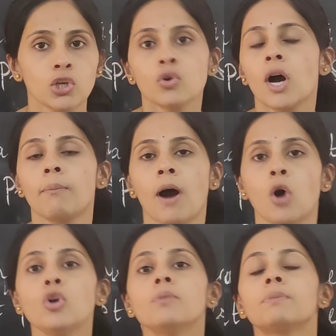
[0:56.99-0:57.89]
you
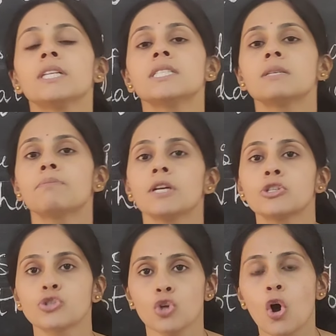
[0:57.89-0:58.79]
about
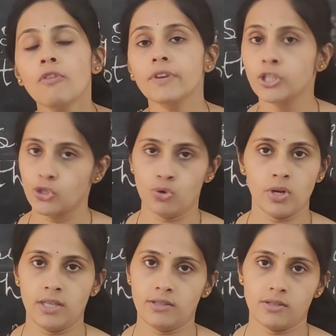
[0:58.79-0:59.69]
principles of
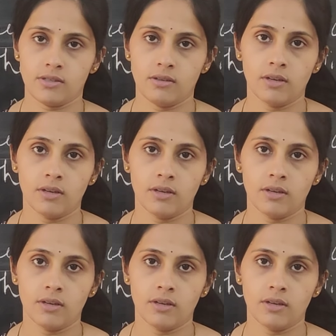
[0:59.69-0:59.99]
insurance,